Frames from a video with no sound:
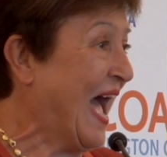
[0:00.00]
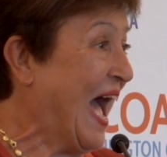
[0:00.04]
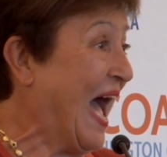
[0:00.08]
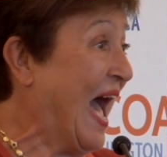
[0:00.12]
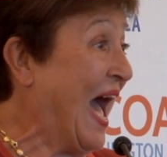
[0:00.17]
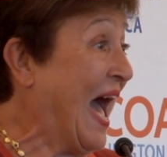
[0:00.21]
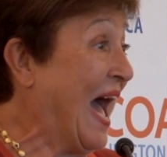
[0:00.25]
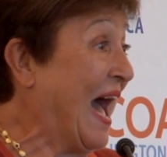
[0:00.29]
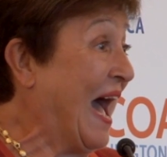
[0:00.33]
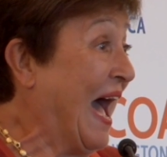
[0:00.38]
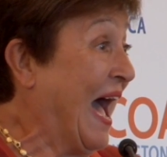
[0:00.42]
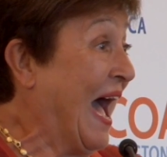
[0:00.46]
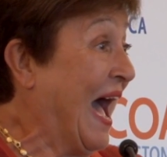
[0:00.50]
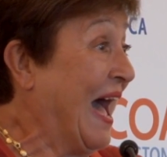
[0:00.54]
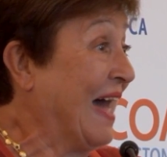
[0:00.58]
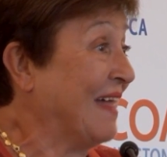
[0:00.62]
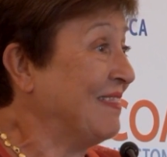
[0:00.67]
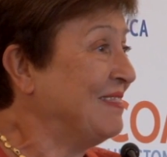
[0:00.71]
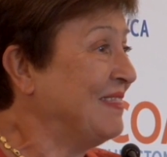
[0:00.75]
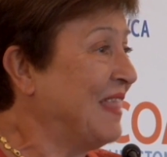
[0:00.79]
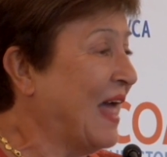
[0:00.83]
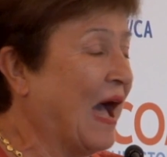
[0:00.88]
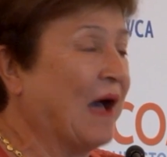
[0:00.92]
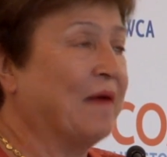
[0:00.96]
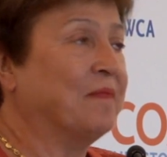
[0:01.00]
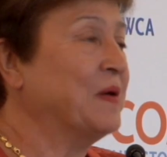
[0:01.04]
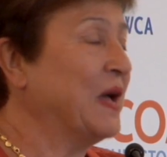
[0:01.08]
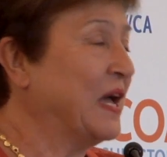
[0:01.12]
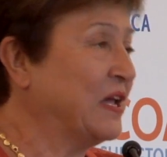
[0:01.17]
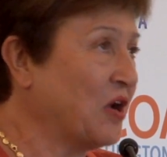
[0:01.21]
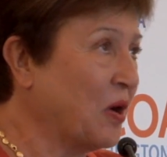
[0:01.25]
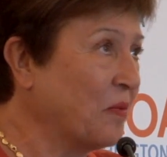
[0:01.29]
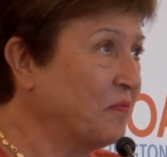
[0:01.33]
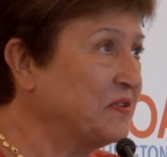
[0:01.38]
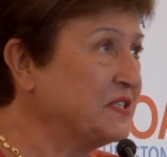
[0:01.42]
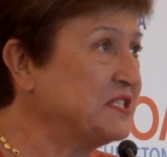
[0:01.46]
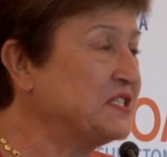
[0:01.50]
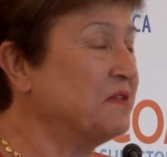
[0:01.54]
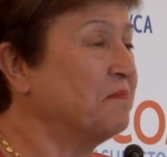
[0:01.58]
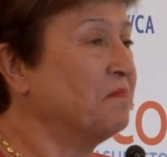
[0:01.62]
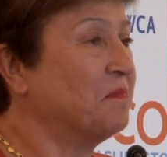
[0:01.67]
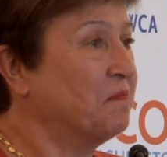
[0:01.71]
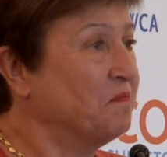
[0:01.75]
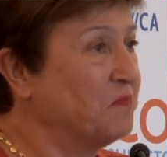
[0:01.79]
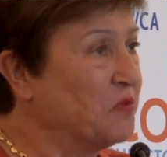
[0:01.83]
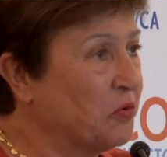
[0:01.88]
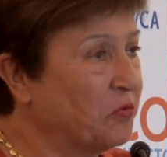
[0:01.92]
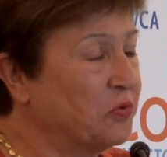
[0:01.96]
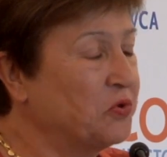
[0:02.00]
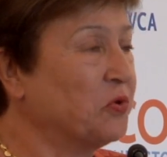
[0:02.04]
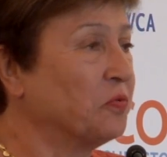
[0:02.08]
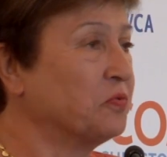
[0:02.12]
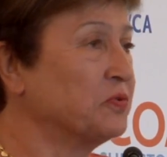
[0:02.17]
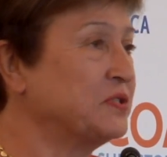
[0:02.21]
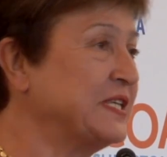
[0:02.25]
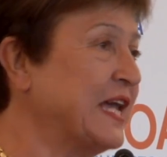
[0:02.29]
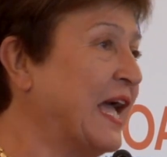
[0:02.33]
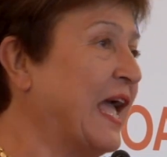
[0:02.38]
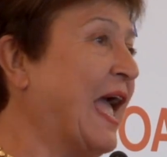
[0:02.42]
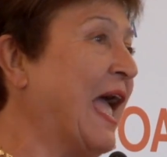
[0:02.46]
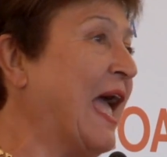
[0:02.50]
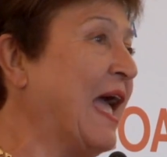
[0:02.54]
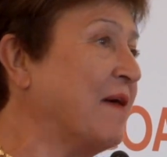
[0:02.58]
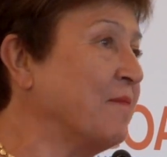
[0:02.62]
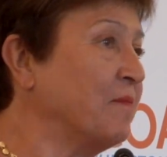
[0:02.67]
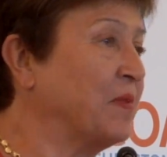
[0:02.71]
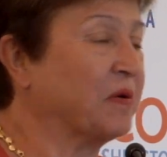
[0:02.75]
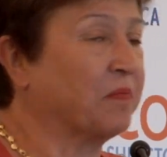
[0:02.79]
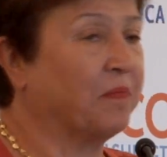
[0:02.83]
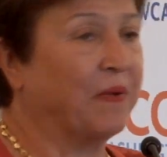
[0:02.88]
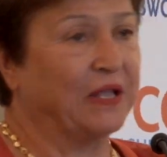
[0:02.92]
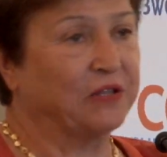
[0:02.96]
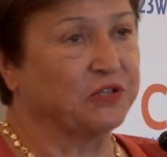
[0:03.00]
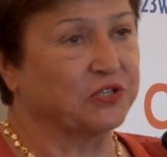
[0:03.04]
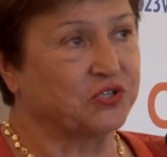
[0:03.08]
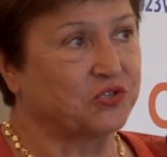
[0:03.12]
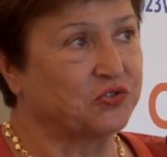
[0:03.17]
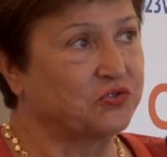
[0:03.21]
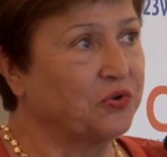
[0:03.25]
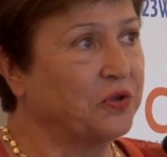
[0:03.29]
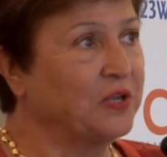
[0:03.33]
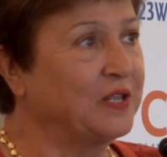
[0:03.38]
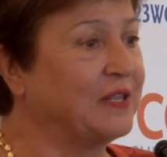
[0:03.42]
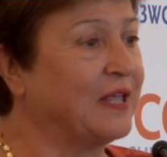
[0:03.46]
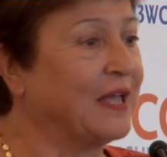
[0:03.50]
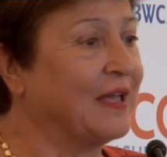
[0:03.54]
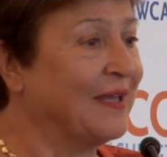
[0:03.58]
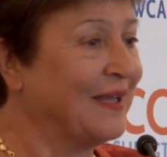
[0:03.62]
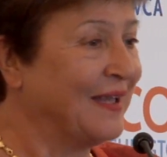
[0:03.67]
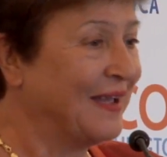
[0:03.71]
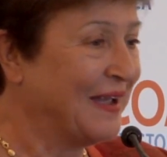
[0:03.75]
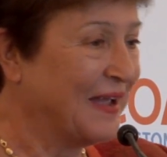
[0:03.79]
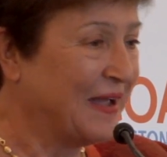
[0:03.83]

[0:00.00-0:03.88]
and obviously you would say, hey, Barbados, do it.